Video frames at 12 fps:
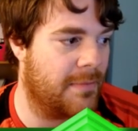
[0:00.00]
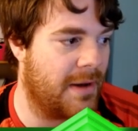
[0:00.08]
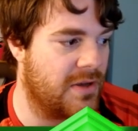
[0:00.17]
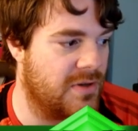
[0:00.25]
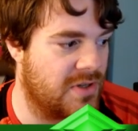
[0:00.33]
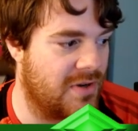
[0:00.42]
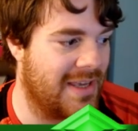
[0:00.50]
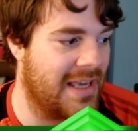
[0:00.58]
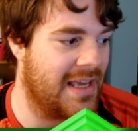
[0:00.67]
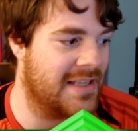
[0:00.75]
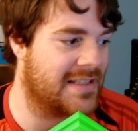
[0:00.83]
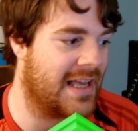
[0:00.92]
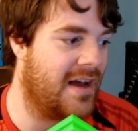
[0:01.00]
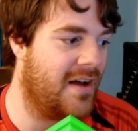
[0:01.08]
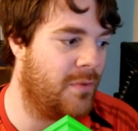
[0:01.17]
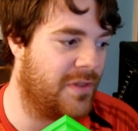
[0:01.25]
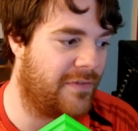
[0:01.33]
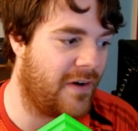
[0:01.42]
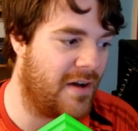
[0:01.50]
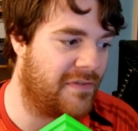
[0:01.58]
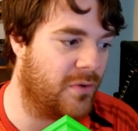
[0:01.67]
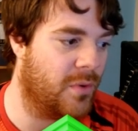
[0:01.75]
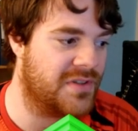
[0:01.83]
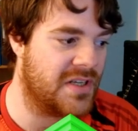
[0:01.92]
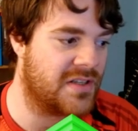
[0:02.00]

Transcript: about Yuzuki is that with fire forwards,